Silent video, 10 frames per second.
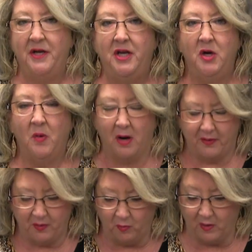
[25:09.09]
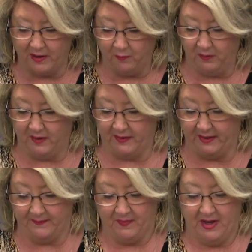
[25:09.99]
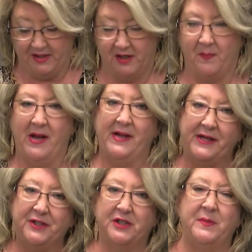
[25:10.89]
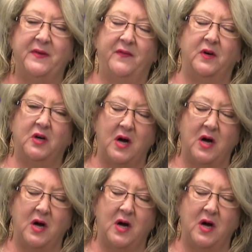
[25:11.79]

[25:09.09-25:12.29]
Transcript: You are the one willing to be an instrument for